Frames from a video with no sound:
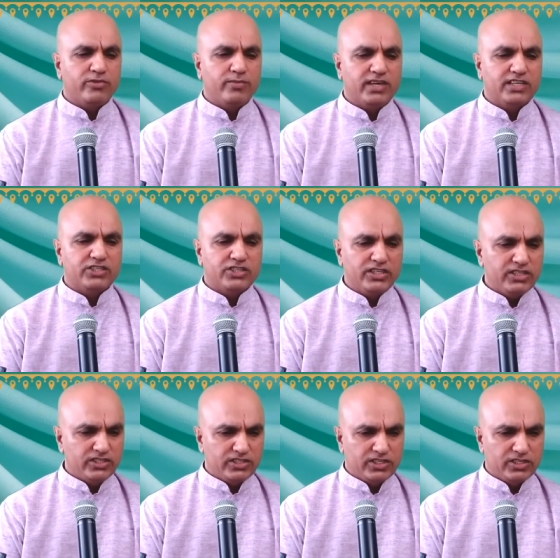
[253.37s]
to make
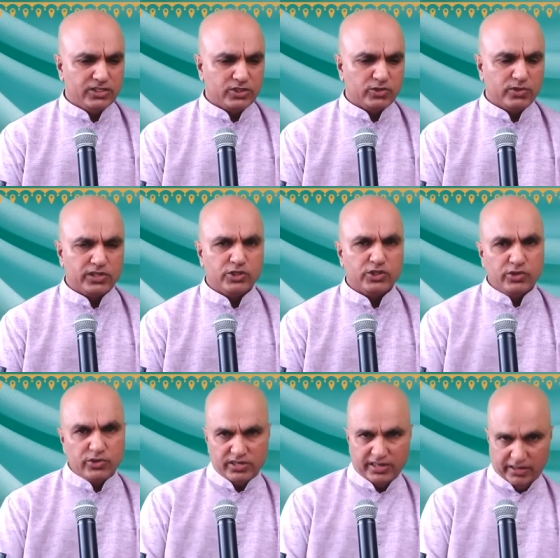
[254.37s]
changes to
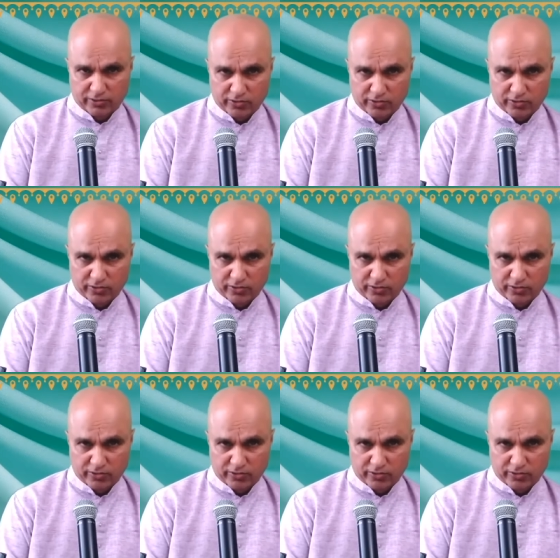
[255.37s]
ensure that I